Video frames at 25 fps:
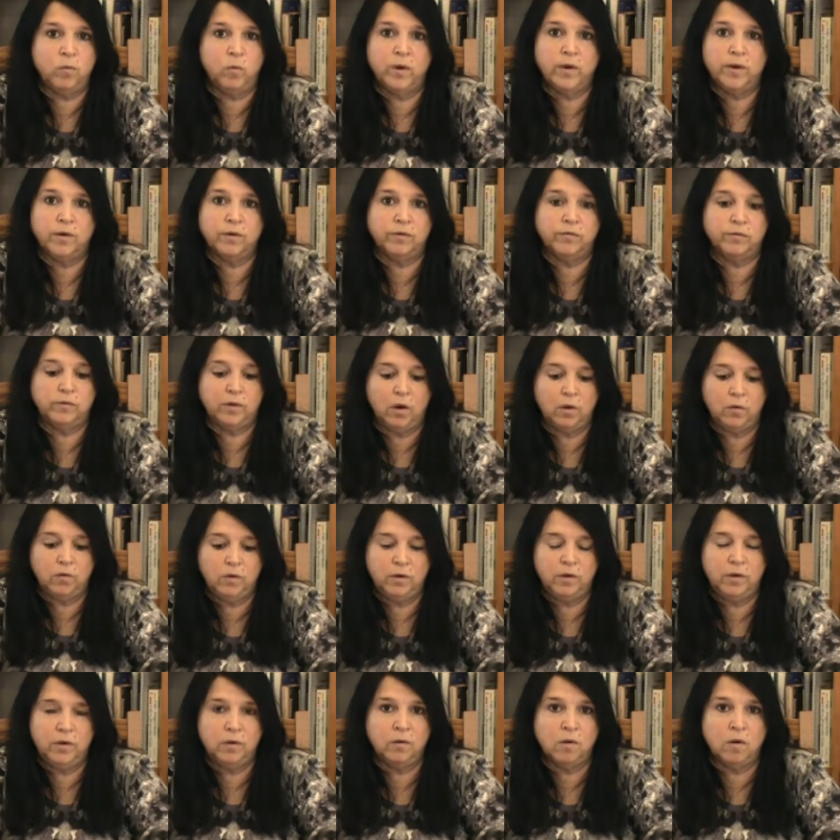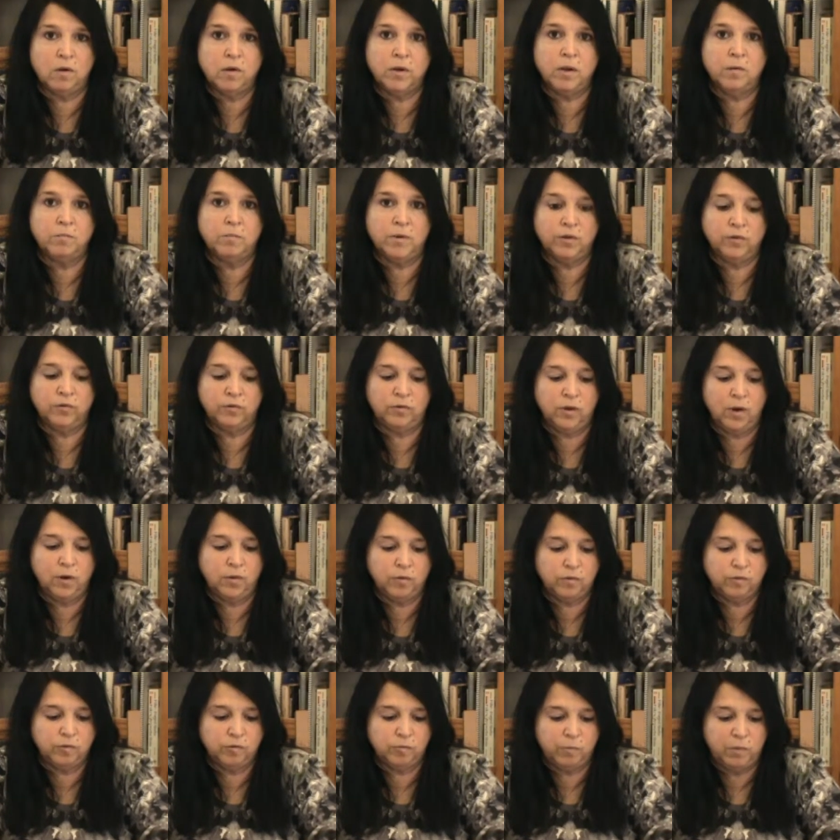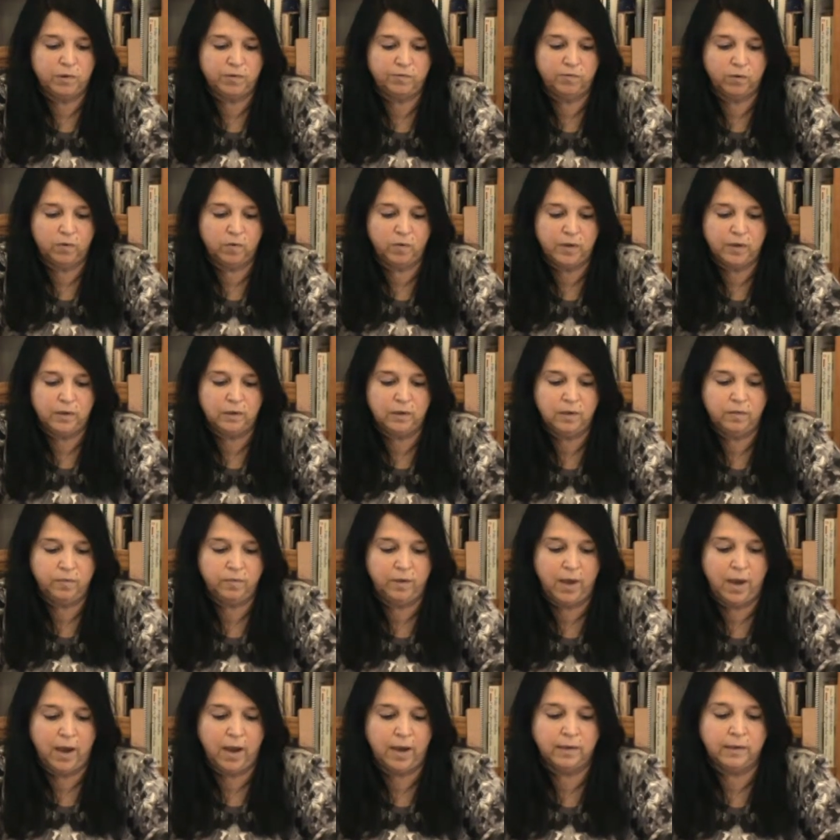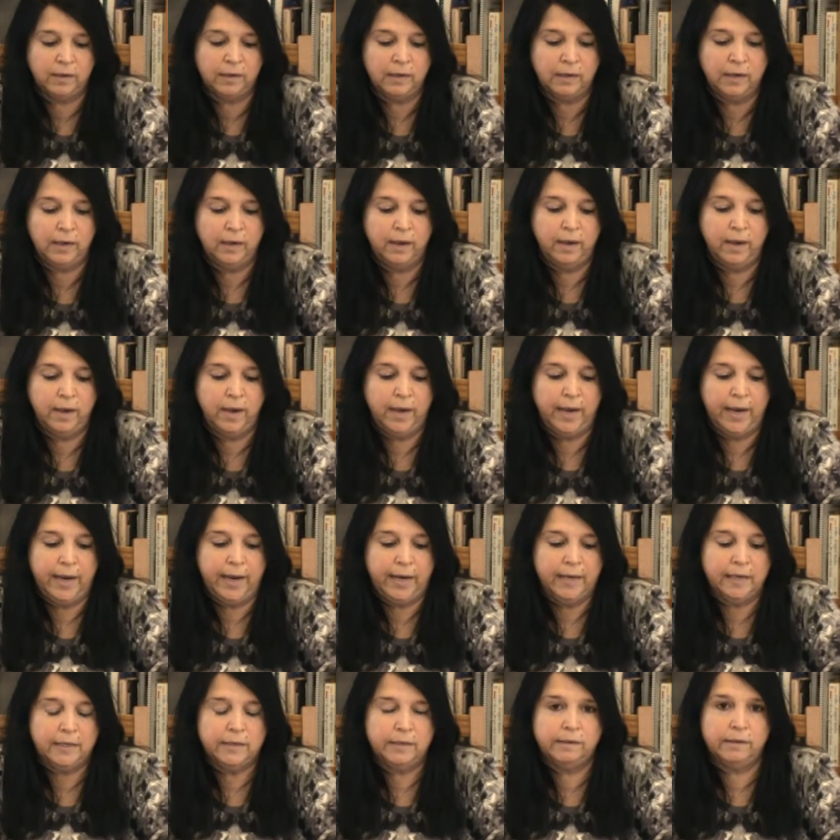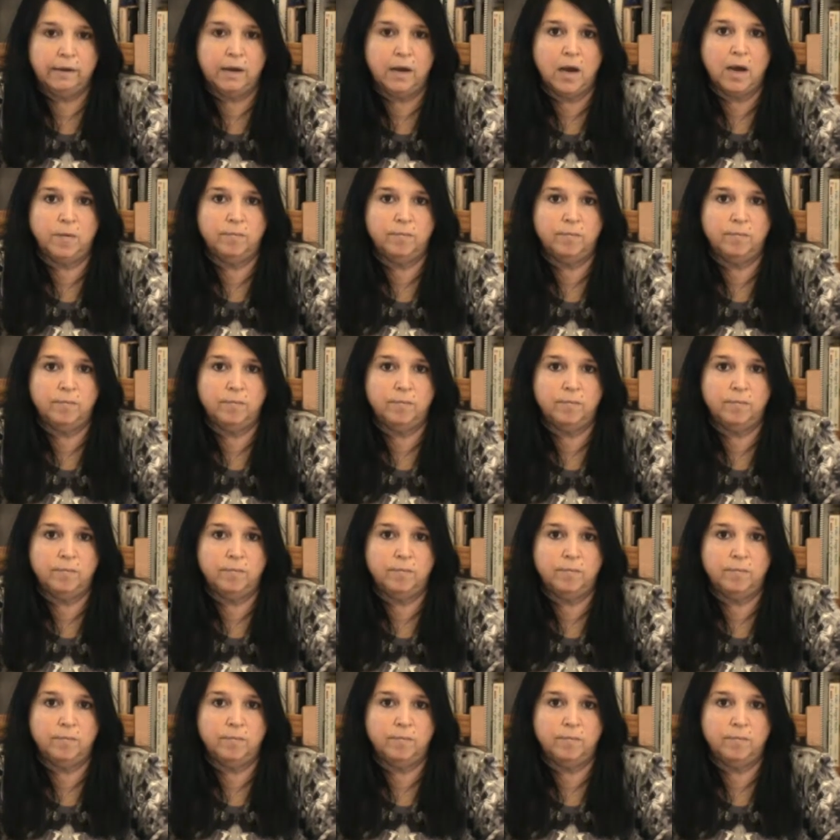a week or so. You did not get much notice before they did that. And,